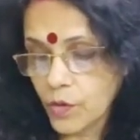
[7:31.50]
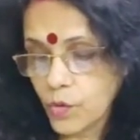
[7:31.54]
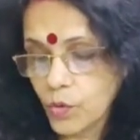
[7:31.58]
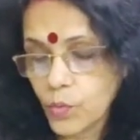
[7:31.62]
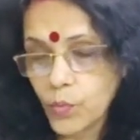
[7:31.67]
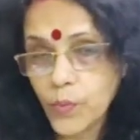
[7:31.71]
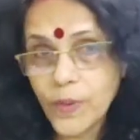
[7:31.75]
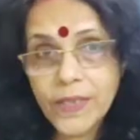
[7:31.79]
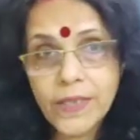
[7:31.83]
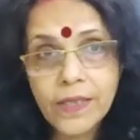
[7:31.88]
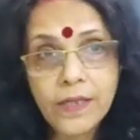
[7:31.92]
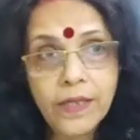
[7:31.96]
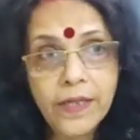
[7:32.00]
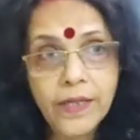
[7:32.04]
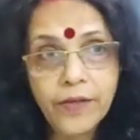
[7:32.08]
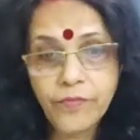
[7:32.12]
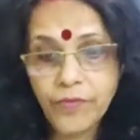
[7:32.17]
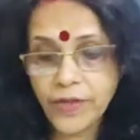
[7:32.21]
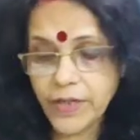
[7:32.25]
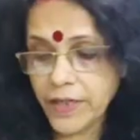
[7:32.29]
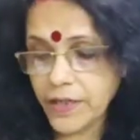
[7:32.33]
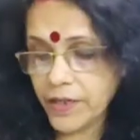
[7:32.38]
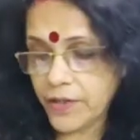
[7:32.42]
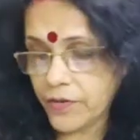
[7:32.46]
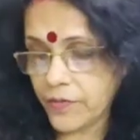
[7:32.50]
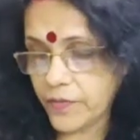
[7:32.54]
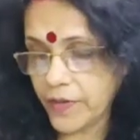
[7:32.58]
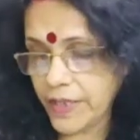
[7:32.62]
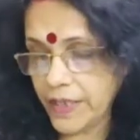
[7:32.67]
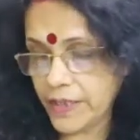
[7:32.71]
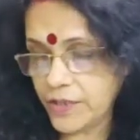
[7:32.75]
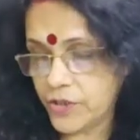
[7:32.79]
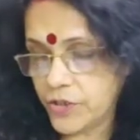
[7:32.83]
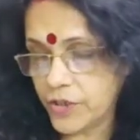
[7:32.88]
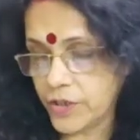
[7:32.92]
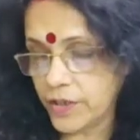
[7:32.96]
With living
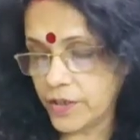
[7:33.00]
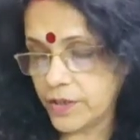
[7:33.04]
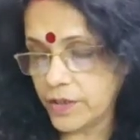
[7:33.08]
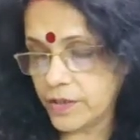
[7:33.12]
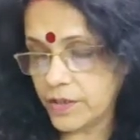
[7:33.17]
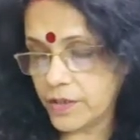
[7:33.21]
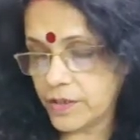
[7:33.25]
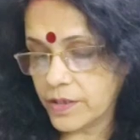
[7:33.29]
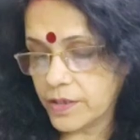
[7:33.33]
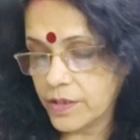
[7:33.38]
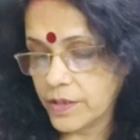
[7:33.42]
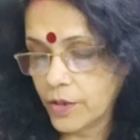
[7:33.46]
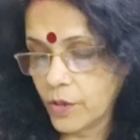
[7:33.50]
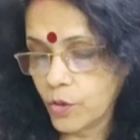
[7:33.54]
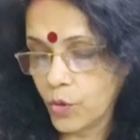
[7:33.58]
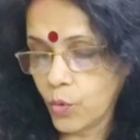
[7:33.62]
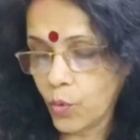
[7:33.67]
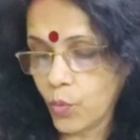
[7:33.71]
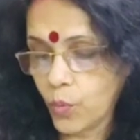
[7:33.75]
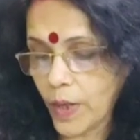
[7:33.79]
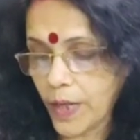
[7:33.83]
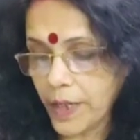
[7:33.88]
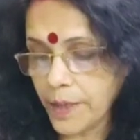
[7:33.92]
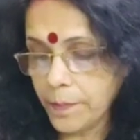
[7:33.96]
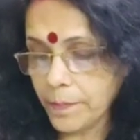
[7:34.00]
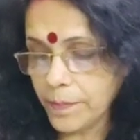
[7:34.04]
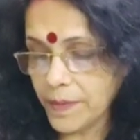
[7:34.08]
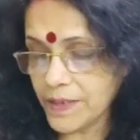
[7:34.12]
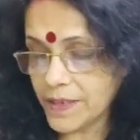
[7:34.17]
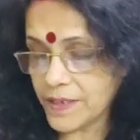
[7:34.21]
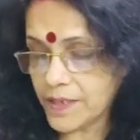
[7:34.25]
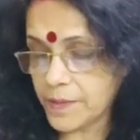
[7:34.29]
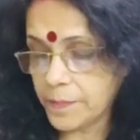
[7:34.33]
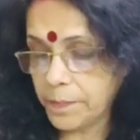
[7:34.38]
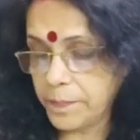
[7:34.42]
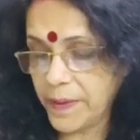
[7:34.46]
creatures, one
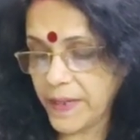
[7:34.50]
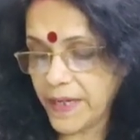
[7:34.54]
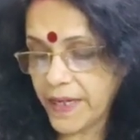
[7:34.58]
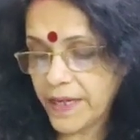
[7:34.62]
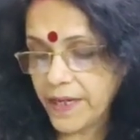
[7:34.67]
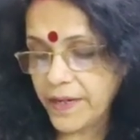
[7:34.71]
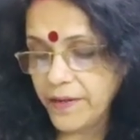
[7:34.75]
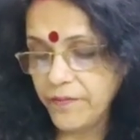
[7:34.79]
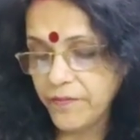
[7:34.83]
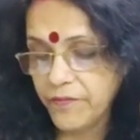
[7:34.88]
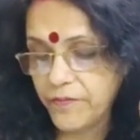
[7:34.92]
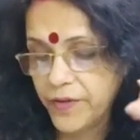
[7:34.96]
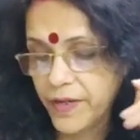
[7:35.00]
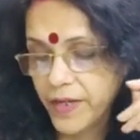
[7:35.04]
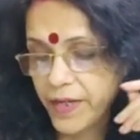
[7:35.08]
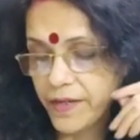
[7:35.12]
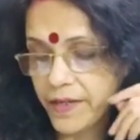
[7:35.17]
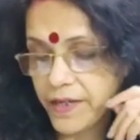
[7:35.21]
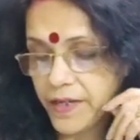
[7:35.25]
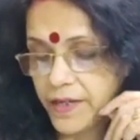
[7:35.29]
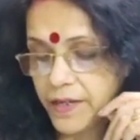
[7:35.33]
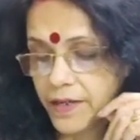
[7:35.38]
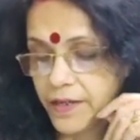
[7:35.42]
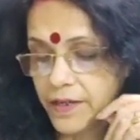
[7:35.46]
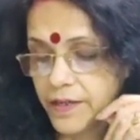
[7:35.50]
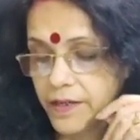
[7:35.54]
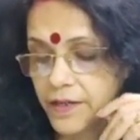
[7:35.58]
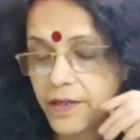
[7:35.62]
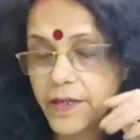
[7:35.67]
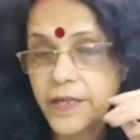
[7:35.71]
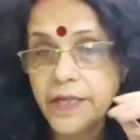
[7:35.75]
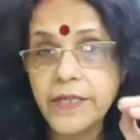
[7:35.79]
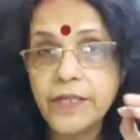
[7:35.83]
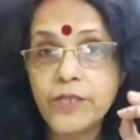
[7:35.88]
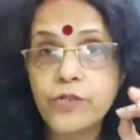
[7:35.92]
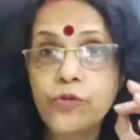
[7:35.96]
must begin very
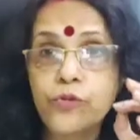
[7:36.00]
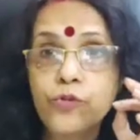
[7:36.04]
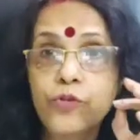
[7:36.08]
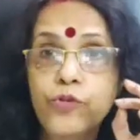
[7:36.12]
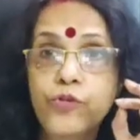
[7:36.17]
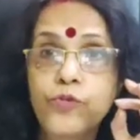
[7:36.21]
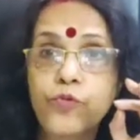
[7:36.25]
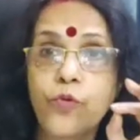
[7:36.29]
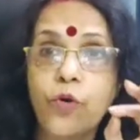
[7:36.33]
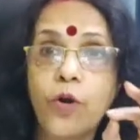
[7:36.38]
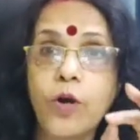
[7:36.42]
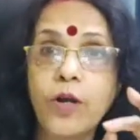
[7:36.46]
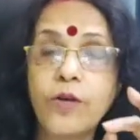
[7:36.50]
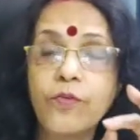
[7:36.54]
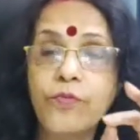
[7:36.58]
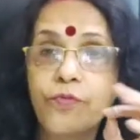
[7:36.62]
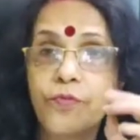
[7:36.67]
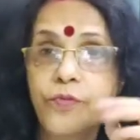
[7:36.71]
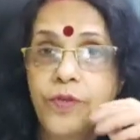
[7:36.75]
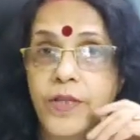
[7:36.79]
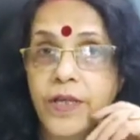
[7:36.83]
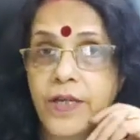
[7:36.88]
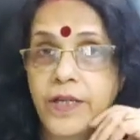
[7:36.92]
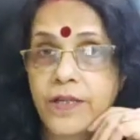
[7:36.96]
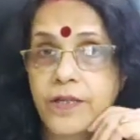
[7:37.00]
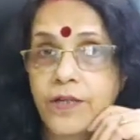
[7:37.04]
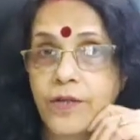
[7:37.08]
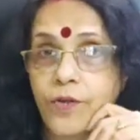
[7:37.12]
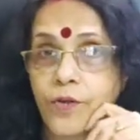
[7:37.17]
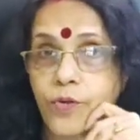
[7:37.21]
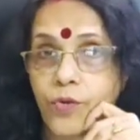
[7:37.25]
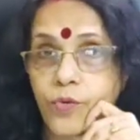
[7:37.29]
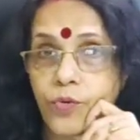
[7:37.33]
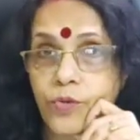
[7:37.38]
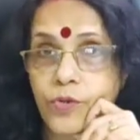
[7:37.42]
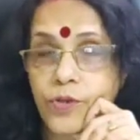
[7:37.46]
early to dwarf their
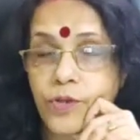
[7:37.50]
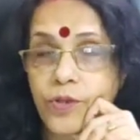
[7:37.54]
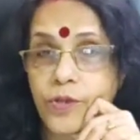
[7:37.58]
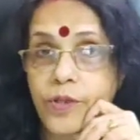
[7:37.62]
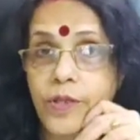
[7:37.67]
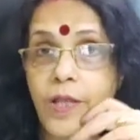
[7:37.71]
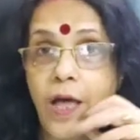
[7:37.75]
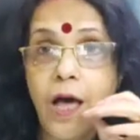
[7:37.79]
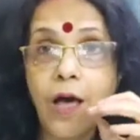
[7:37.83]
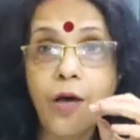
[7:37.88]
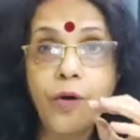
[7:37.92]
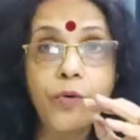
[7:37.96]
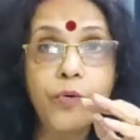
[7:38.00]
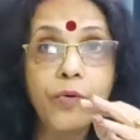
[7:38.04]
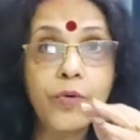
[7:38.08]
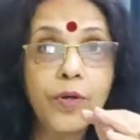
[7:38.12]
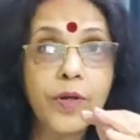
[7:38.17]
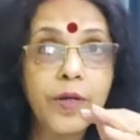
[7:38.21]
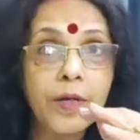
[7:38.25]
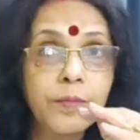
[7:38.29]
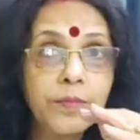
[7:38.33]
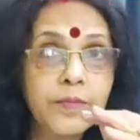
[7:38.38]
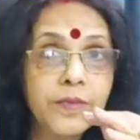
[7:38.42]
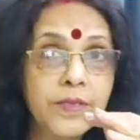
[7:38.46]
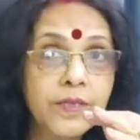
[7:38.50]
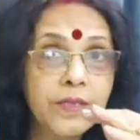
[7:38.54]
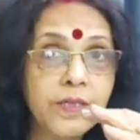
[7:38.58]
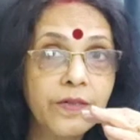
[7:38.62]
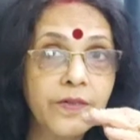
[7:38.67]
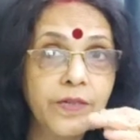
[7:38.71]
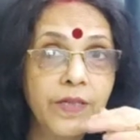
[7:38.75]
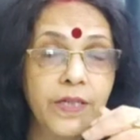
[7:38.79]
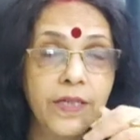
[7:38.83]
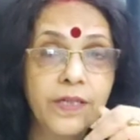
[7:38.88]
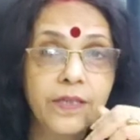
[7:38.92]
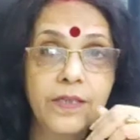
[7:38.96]
growth. Now comes the
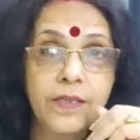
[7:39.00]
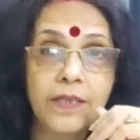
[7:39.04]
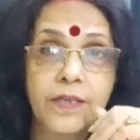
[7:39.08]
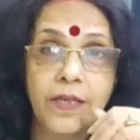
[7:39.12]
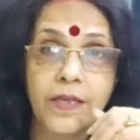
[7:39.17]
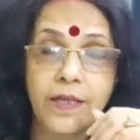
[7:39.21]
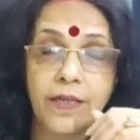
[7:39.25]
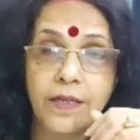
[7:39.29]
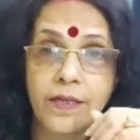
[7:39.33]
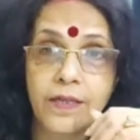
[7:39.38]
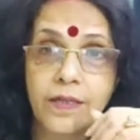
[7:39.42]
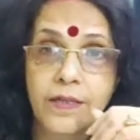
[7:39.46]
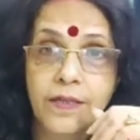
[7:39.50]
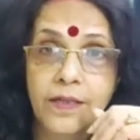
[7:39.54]
real thing.